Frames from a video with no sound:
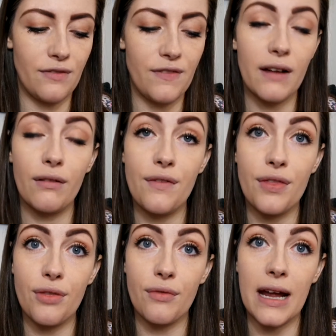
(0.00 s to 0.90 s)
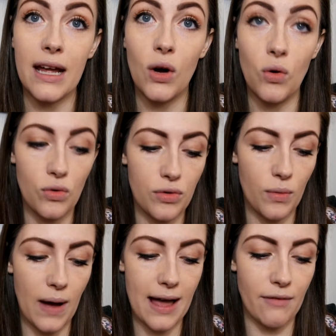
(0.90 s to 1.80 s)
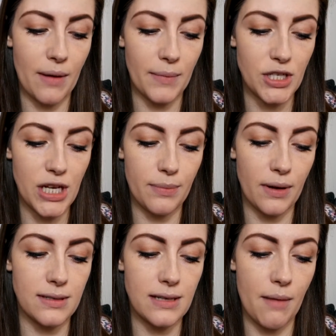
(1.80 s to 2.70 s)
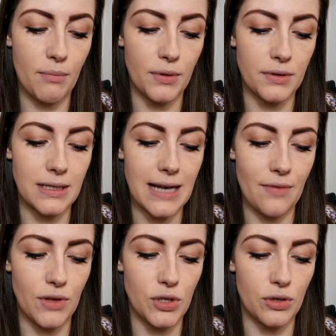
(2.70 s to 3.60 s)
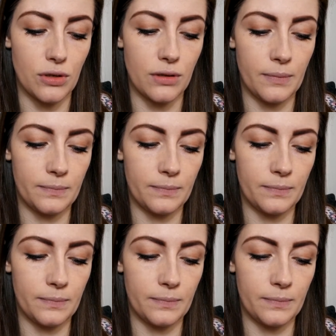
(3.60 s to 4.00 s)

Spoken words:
a figure of 3 all the way around my cheekbones, temples, and down the jaw.